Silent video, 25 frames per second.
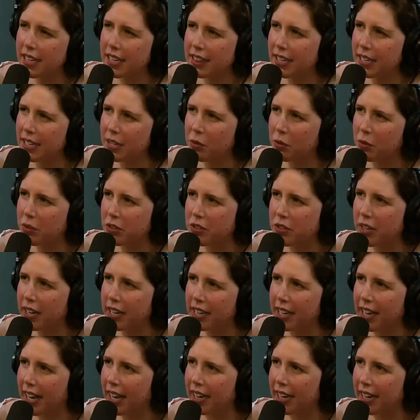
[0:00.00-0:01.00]
think that you were
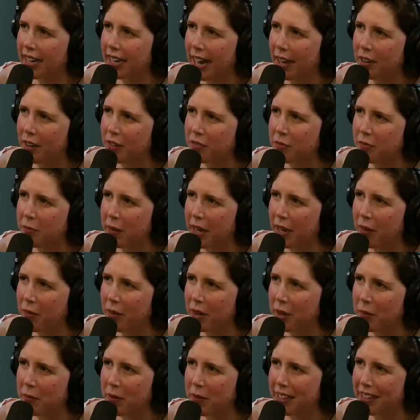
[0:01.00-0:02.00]
trying to get it out of me. I
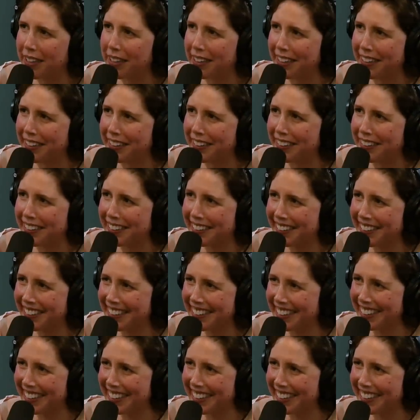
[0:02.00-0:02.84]
want to be clear. oh,